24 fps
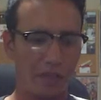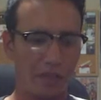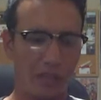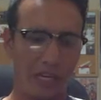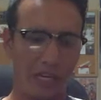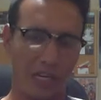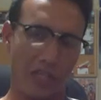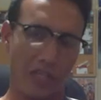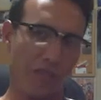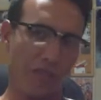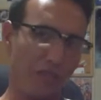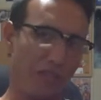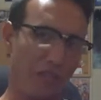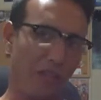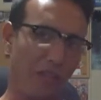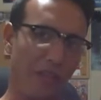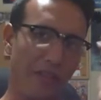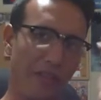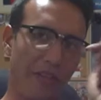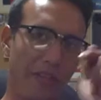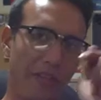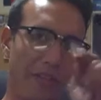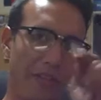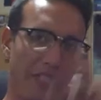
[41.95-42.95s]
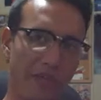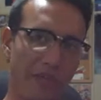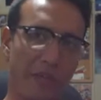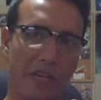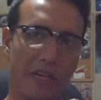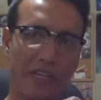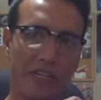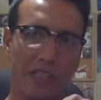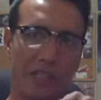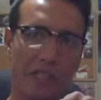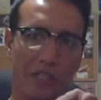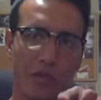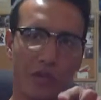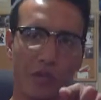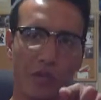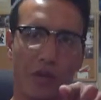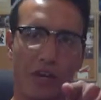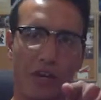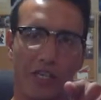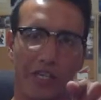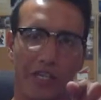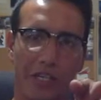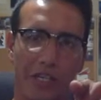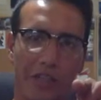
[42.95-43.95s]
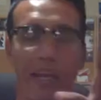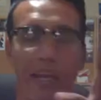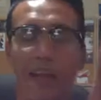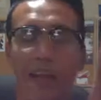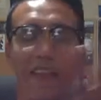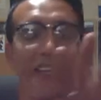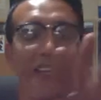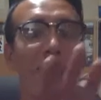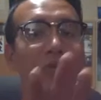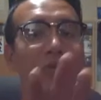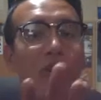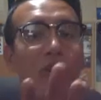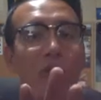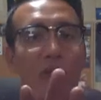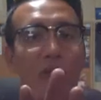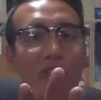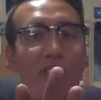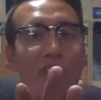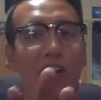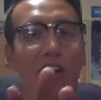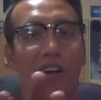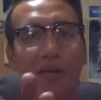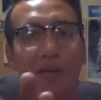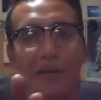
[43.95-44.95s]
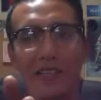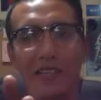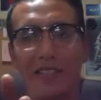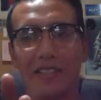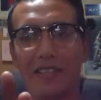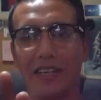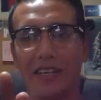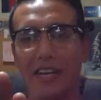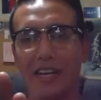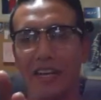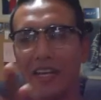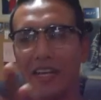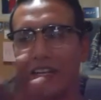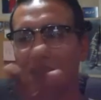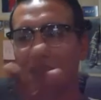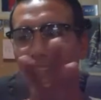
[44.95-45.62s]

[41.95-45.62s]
and I use it on this page that you're watching, and that's what I want to talk about today.